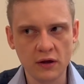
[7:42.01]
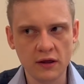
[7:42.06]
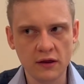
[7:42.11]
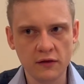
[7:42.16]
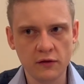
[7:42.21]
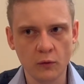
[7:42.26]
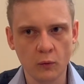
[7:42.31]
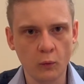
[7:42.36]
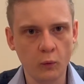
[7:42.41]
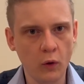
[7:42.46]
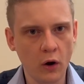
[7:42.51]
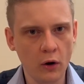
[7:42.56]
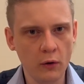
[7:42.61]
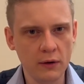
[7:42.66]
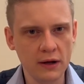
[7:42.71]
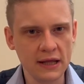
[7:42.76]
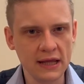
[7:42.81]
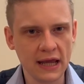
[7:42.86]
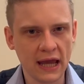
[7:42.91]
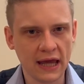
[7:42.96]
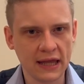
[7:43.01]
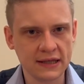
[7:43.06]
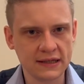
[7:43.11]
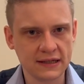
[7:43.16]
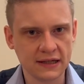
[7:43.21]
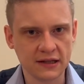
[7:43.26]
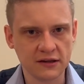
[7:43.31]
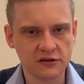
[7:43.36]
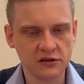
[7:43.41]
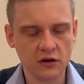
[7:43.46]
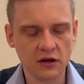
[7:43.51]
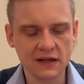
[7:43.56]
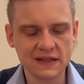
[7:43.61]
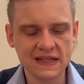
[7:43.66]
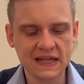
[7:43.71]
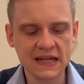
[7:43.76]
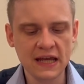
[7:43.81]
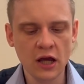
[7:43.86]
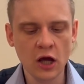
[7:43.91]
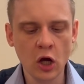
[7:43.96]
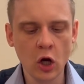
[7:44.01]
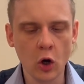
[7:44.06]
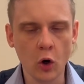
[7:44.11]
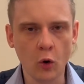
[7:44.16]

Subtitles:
with worry and anxiety,